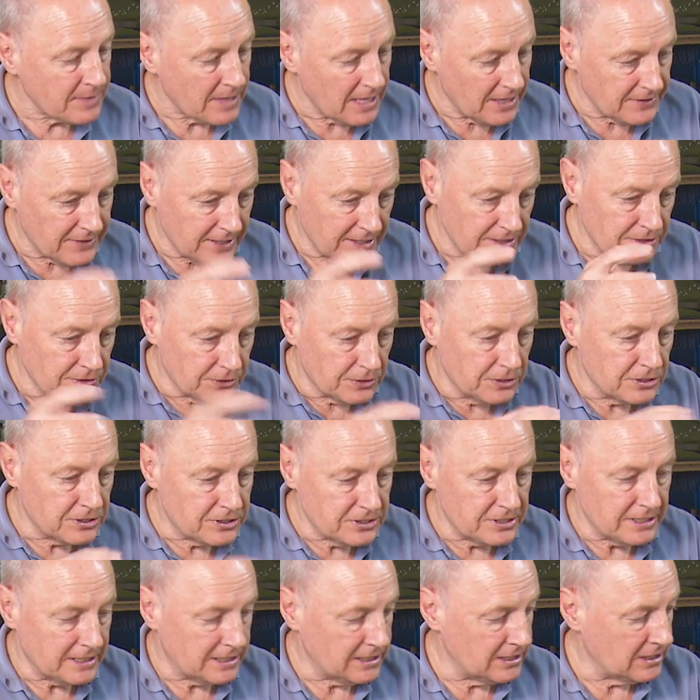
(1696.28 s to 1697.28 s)
And then you can
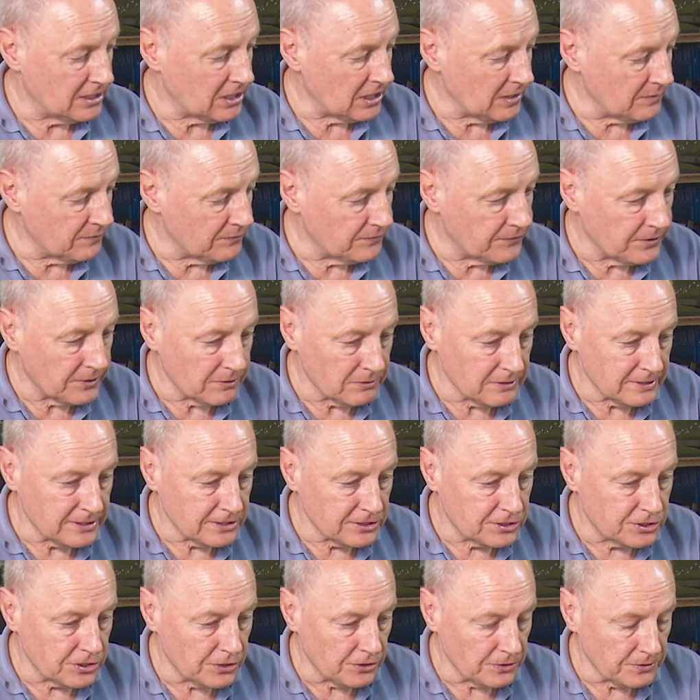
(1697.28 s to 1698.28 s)
stick your clump
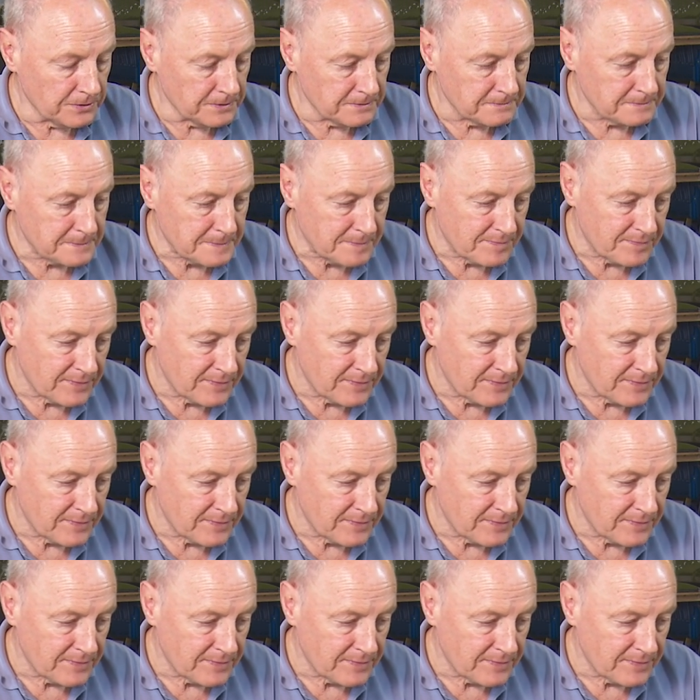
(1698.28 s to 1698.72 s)
foliage on.